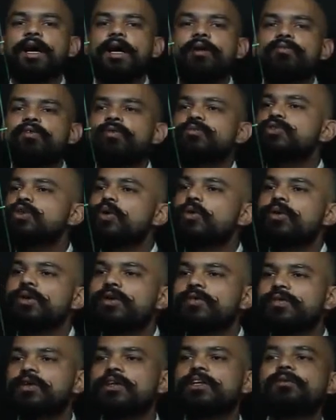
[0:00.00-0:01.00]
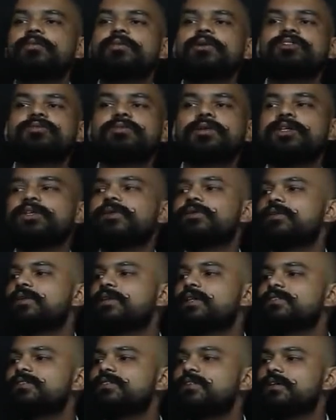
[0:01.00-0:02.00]
And from geographical perspective, it
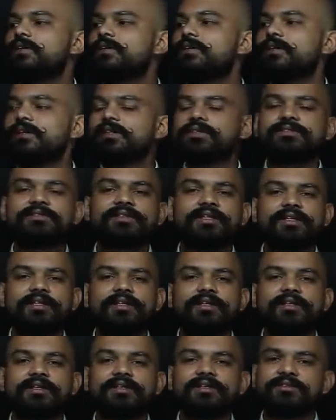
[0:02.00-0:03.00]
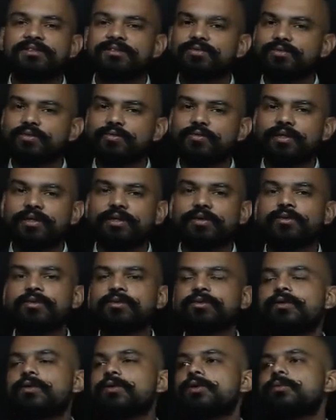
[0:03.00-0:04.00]
doesn't occur in single region, so we
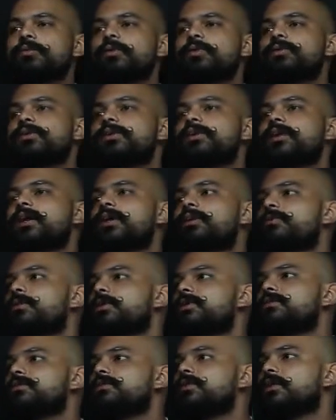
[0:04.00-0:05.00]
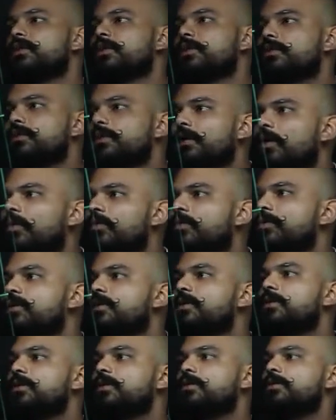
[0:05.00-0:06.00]
cannot talk about it that much. Now,
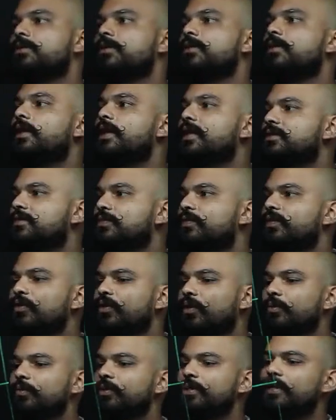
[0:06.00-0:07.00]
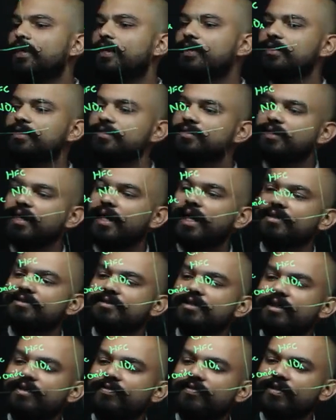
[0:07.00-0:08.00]
the next phenomena is
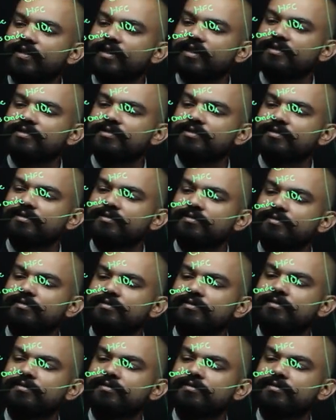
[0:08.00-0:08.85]
acidification.